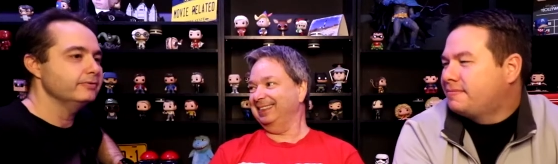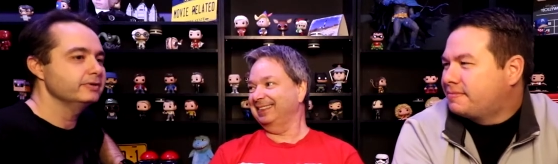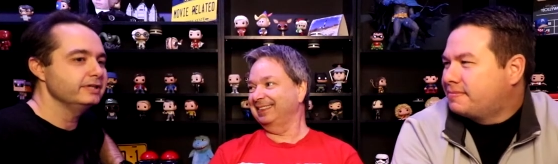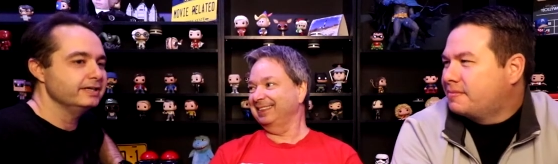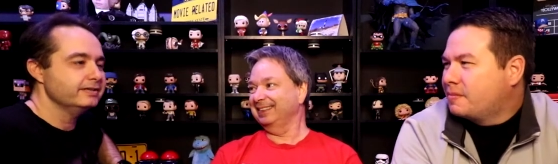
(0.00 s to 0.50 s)
Speaker 1: I
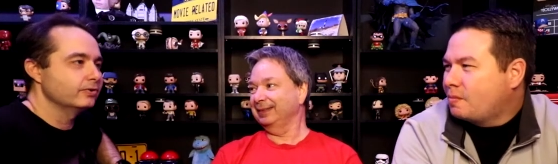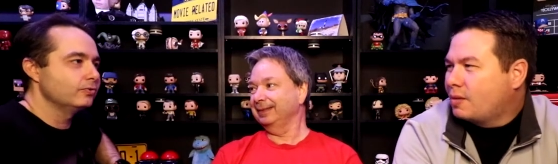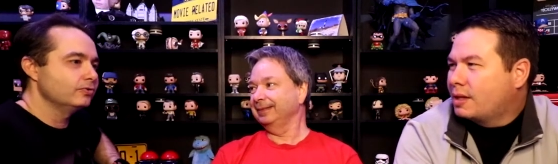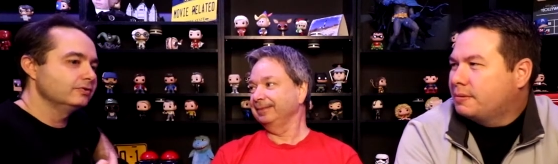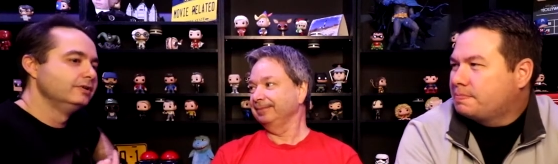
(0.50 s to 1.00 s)
really like the
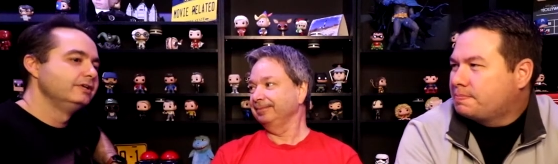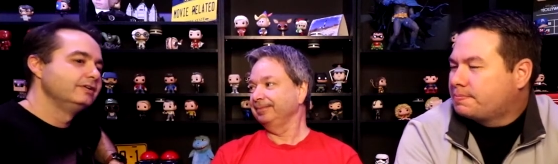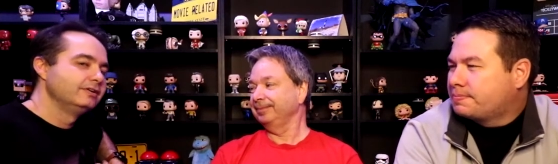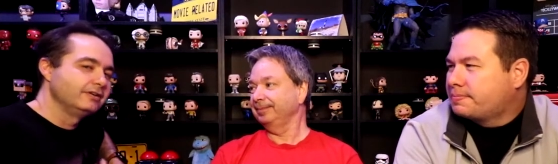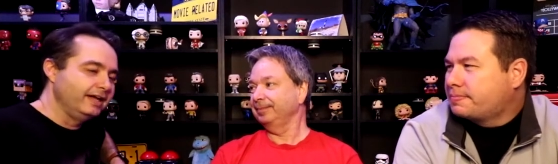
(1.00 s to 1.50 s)
whole
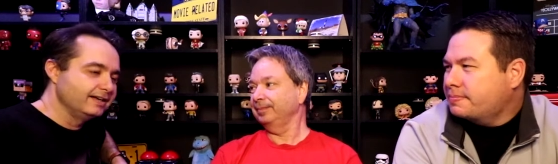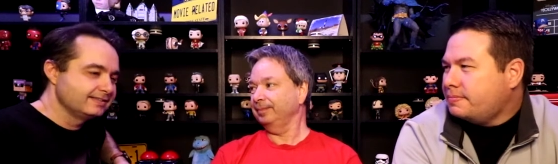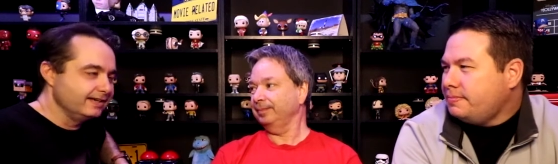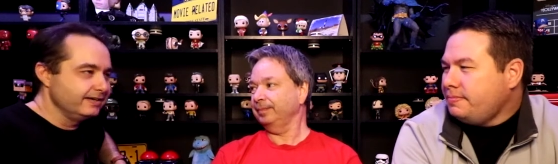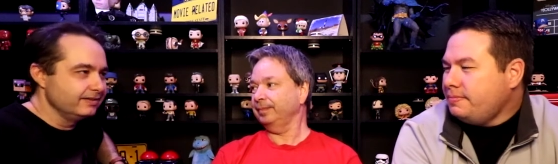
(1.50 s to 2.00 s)

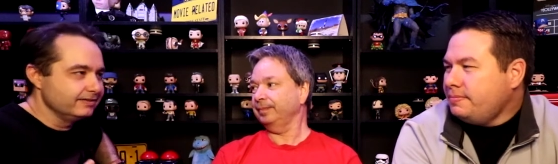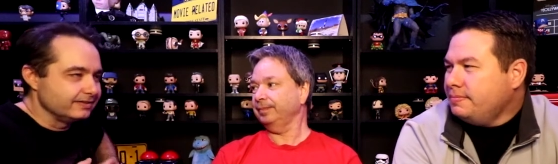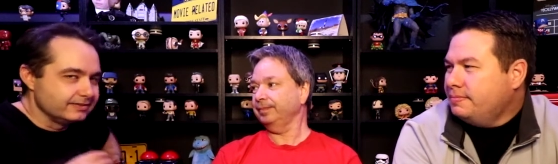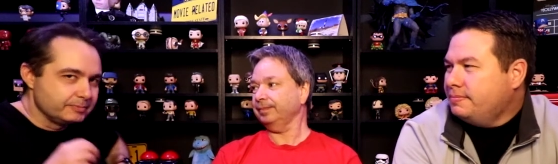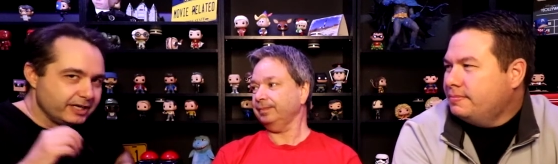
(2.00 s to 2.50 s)
exile
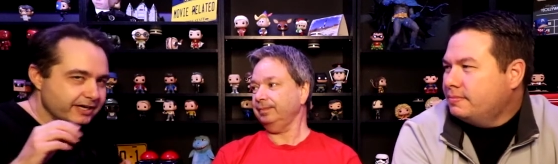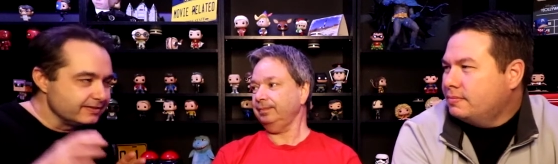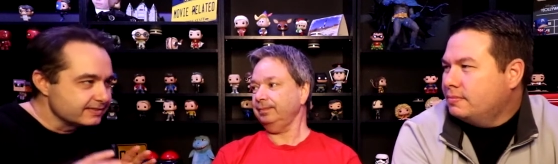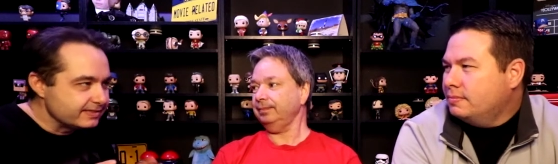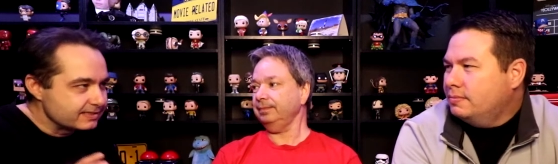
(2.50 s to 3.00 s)
and behind
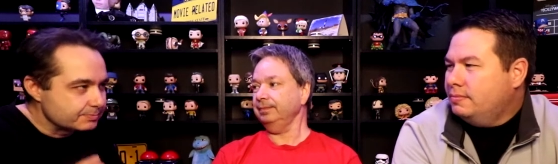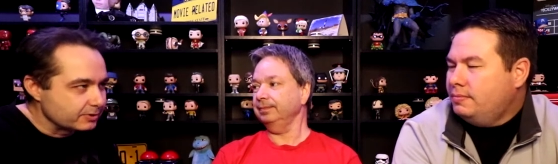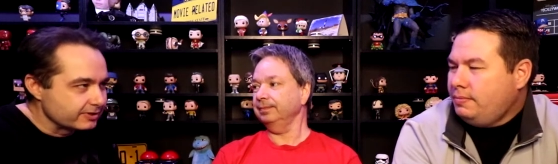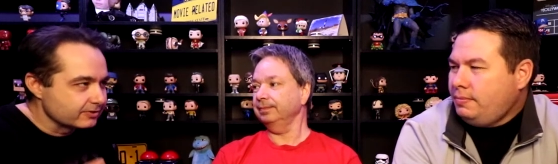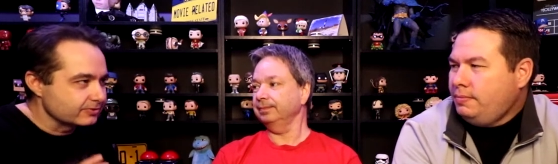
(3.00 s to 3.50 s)
the scenes
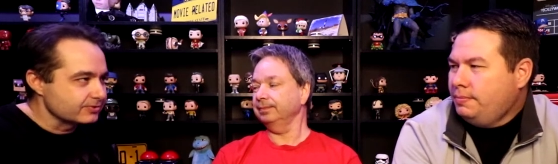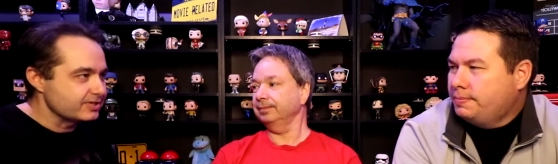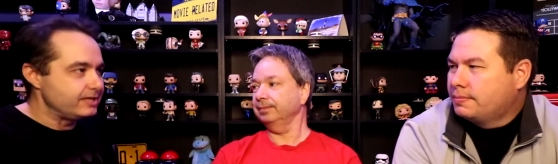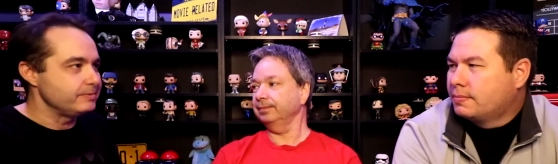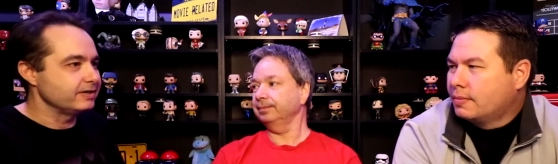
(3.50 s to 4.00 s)
political
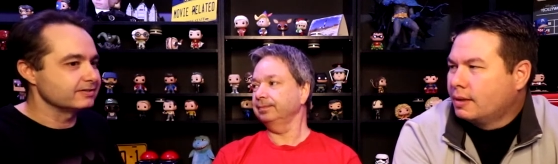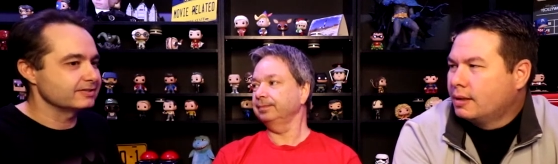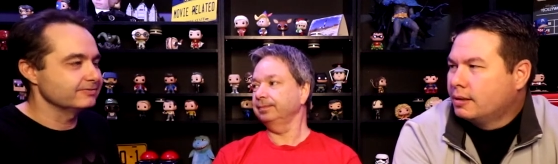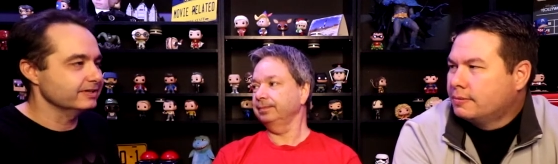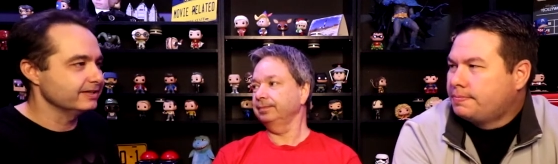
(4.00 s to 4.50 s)
scheming and
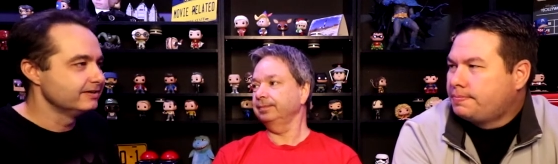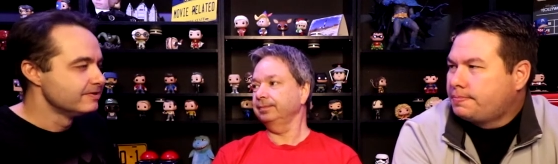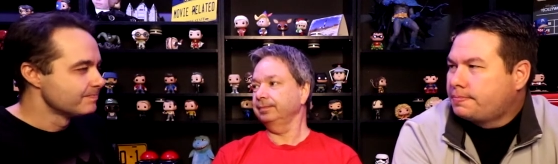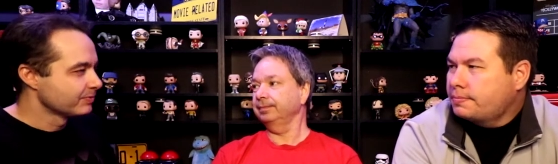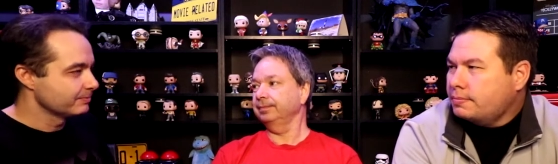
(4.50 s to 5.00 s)
stuff like that.
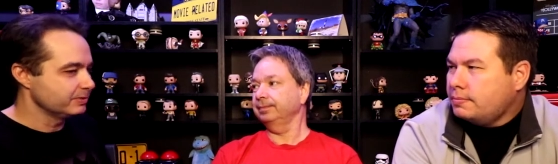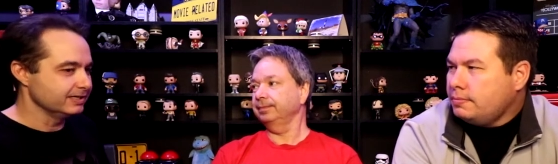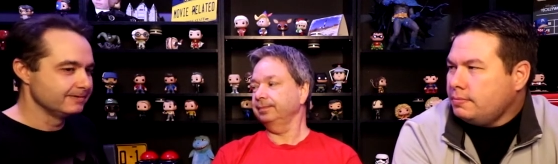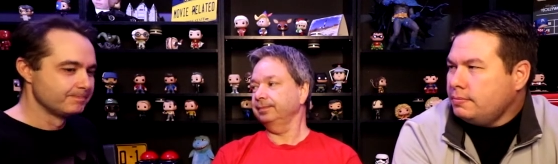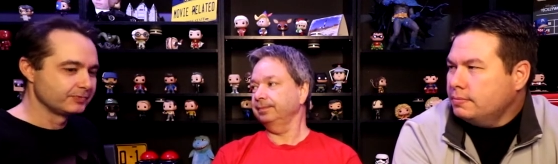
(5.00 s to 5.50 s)

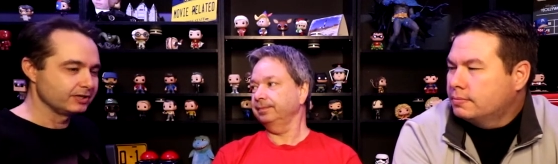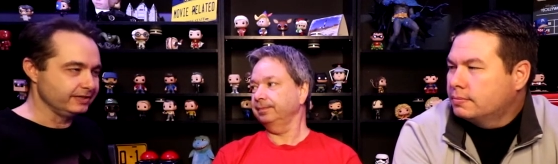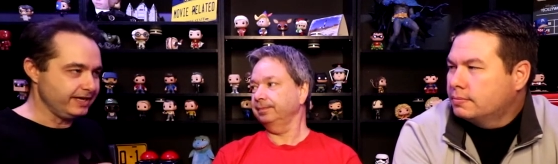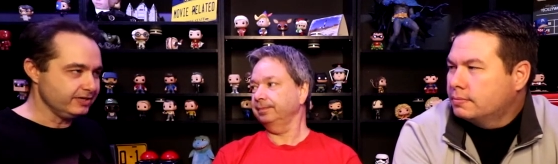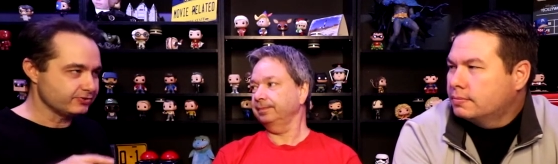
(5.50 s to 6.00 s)
But
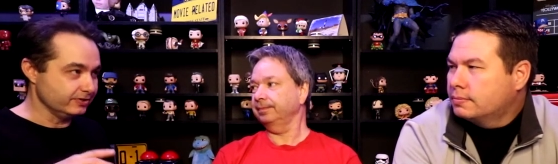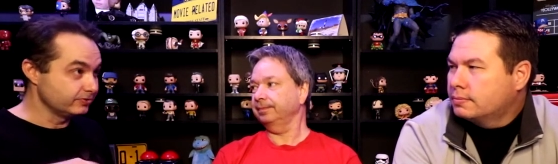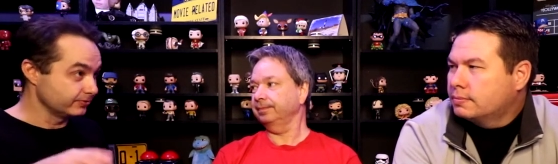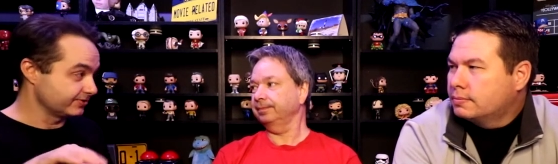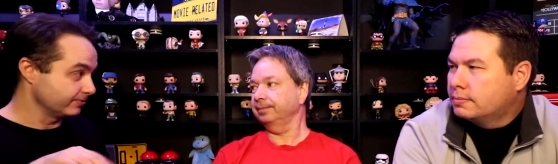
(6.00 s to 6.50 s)
Leandra,
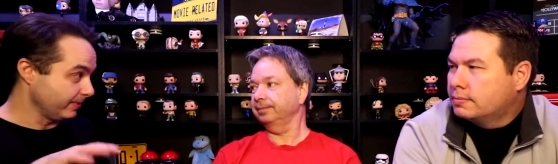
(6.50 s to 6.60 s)
who's the